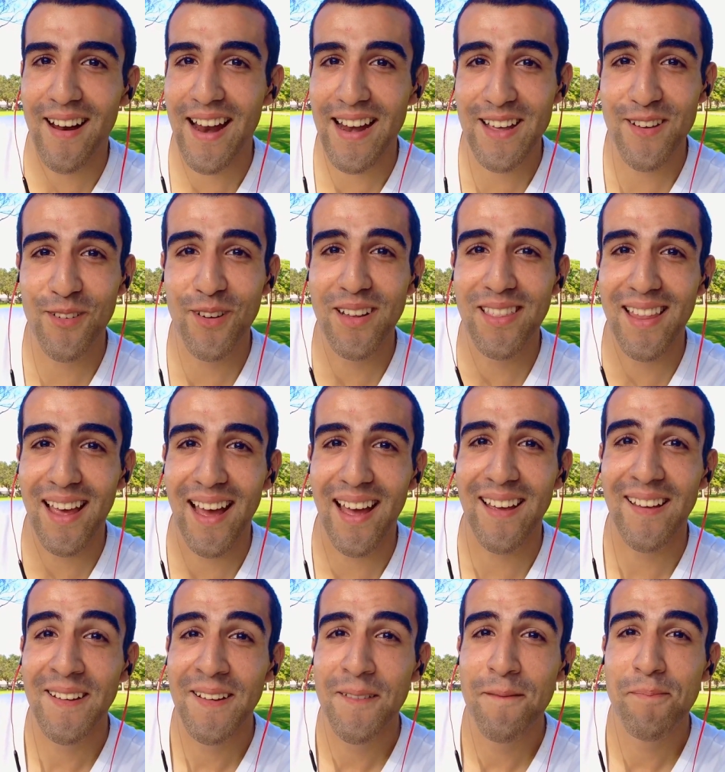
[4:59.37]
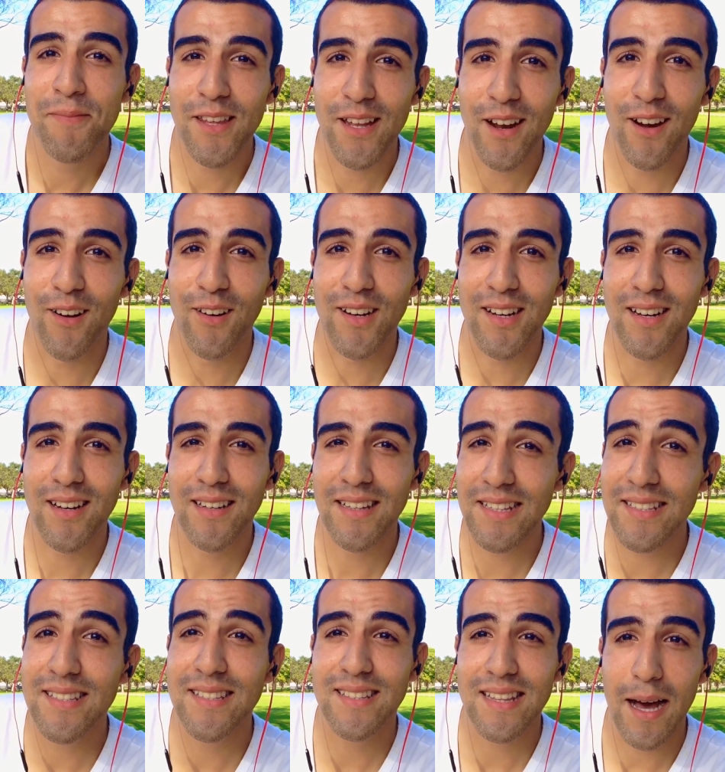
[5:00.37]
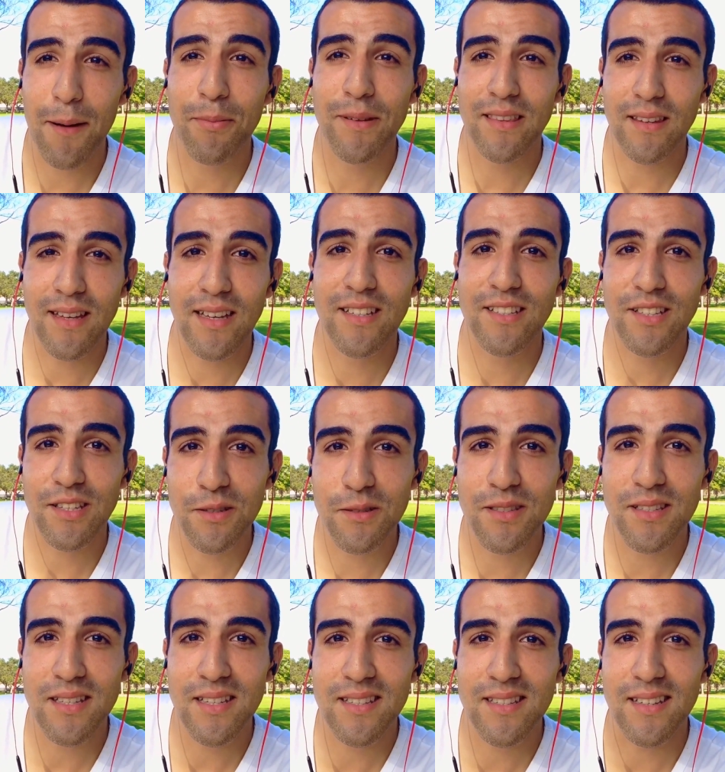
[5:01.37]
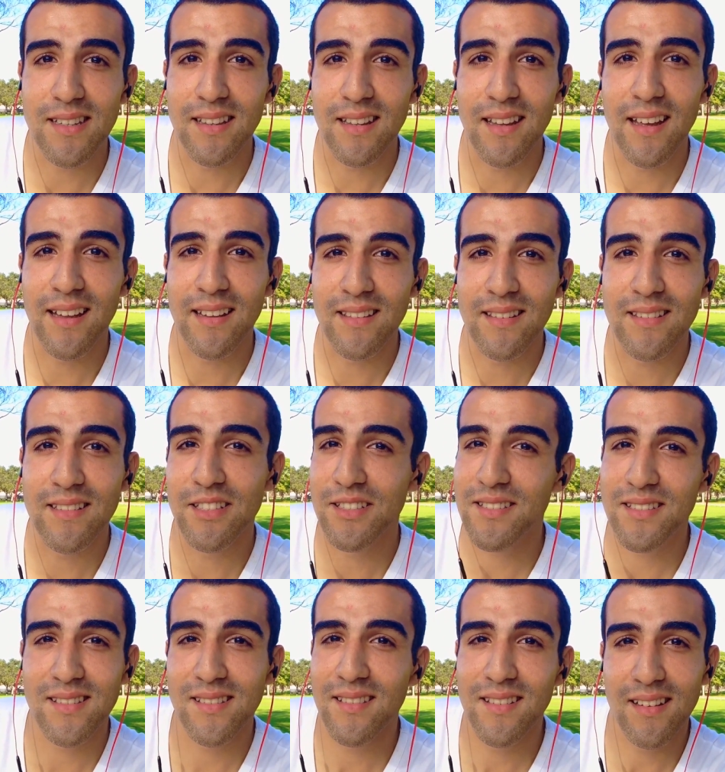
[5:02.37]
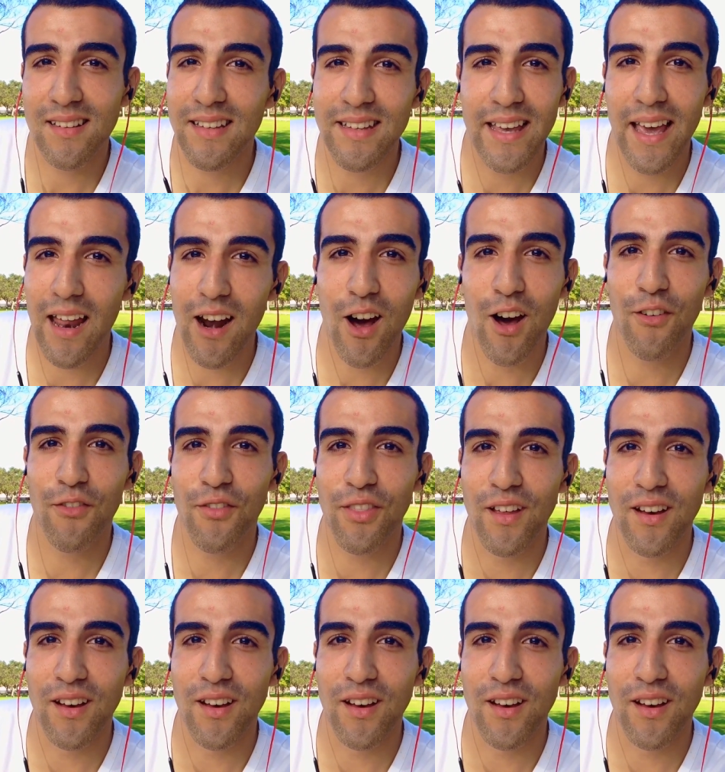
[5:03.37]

anyone that, you know, needs to stop with the excuses and, and just get off